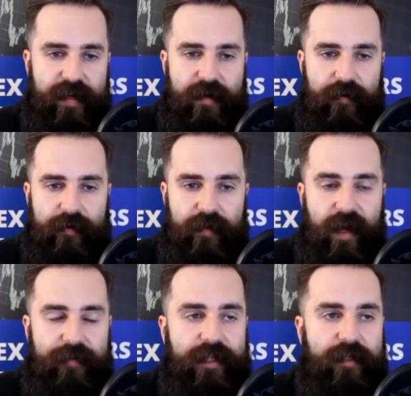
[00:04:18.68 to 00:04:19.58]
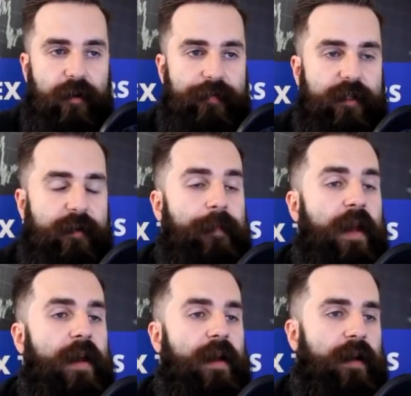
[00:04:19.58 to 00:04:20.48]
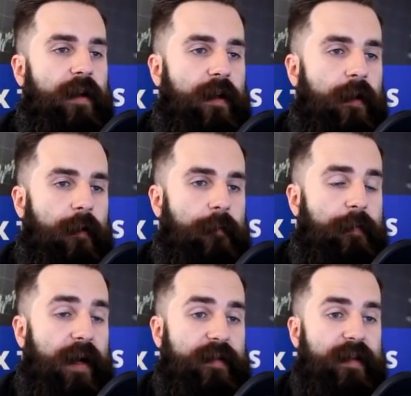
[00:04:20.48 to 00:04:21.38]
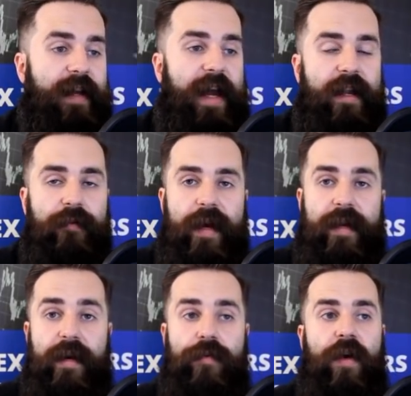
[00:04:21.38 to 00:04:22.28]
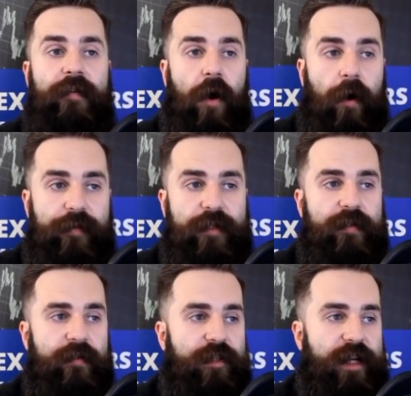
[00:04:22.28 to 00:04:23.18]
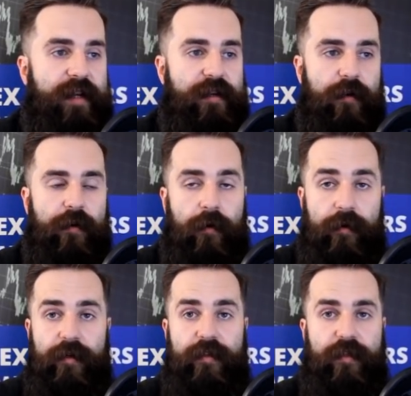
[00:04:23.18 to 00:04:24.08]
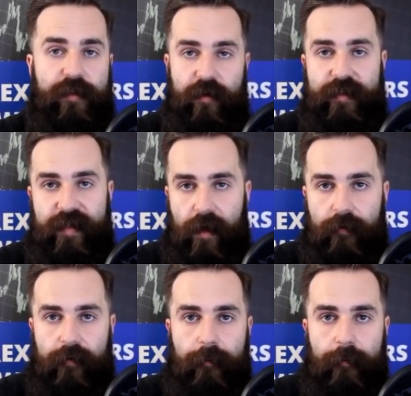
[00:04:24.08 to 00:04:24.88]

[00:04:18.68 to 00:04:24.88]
here on the live chat option. Uh, but anyway, now you have option to check your orders yourself.